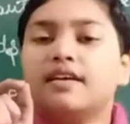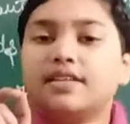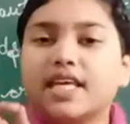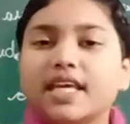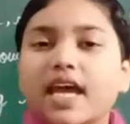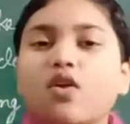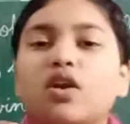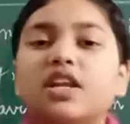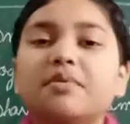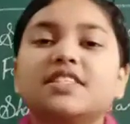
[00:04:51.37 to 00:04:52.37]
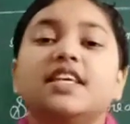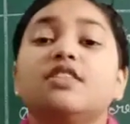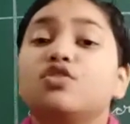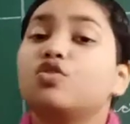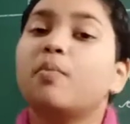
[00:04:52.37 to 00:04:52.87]
They can only be seen
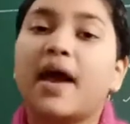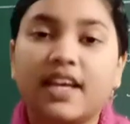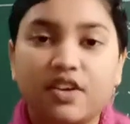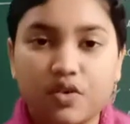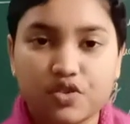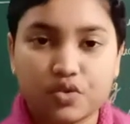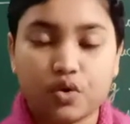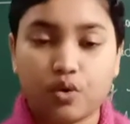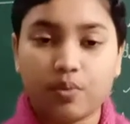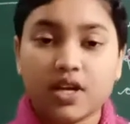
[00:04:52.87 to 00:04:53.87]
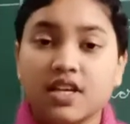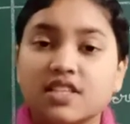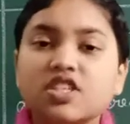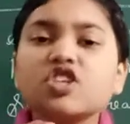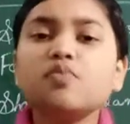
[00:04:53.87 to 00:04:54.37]
through microscope.
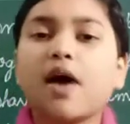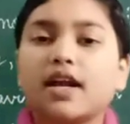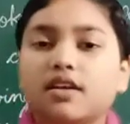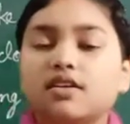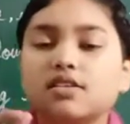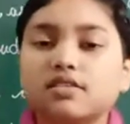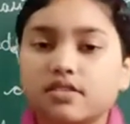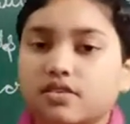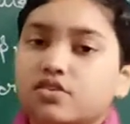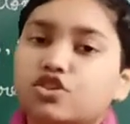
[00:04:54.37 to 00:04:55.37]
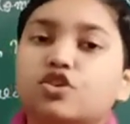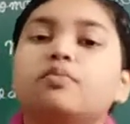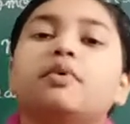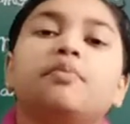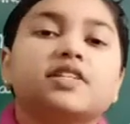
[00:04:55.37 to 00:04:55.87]
Such particles should
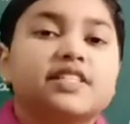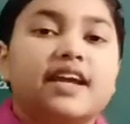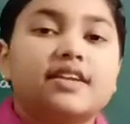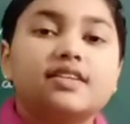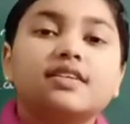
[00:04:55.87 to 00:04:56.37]
be present.